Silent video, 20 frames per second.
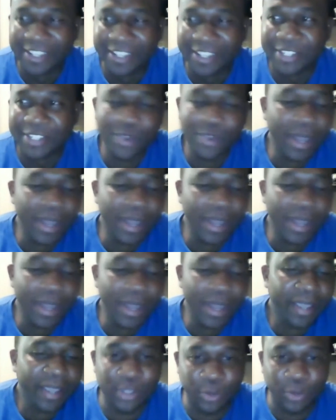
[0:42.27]
So I get
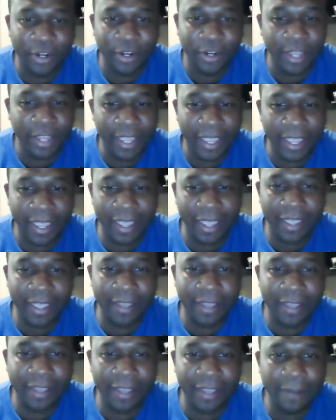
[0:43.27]
on Twitter,
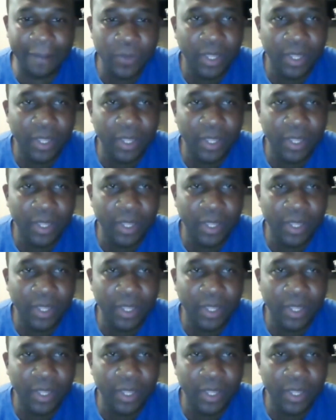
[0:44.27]
and